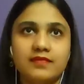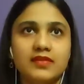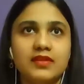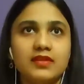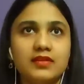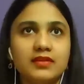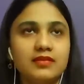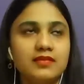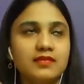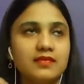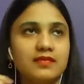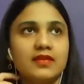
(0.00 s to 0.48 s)

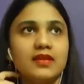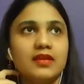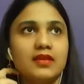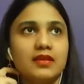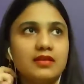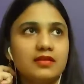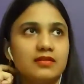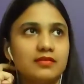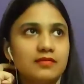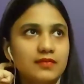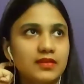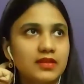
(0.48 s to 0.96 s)
see, the
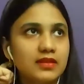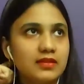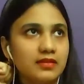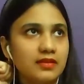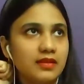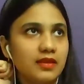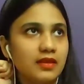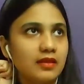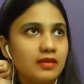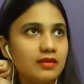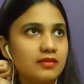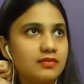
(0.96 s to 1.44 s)
thing is, we
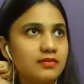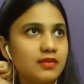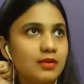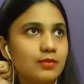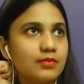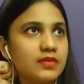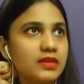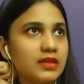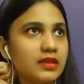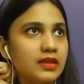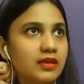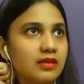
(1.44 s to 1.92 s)
think
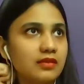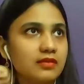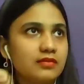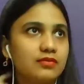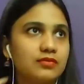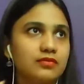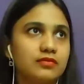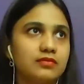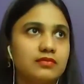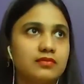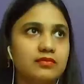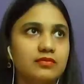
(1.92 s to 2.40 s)
something
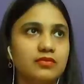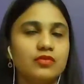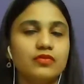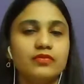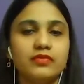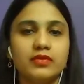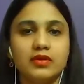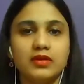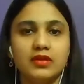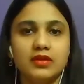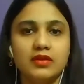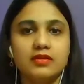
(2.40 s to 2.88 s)

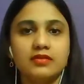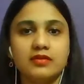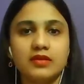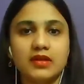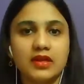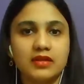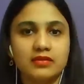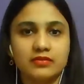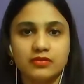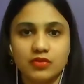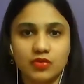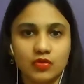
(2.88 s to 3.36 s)
so
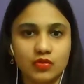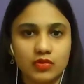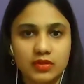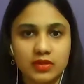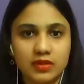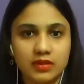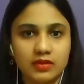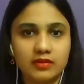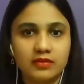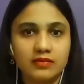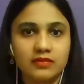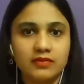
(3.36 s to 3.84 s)
traditional as
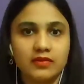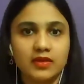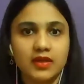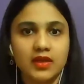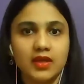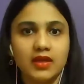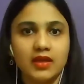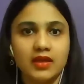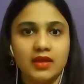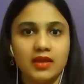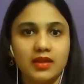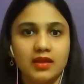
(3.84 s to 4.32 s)

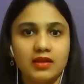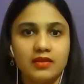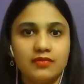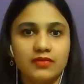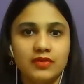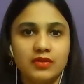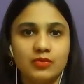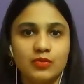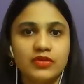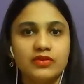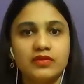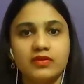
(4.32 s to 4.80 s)
Jyotish, it
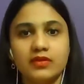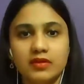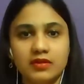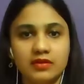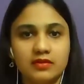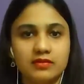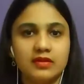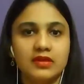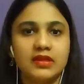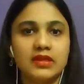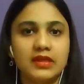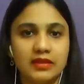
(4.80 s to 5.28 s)
will be
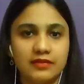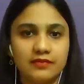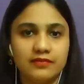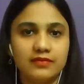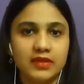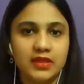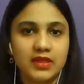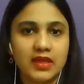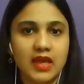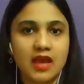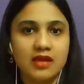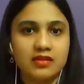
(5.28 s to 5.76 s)
traditional in
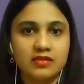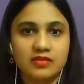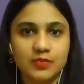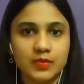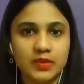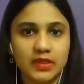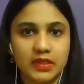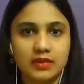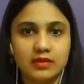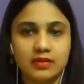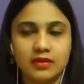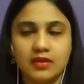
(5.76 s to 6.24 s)
every
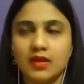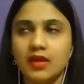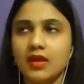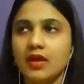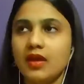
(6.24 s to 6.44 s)
aspect.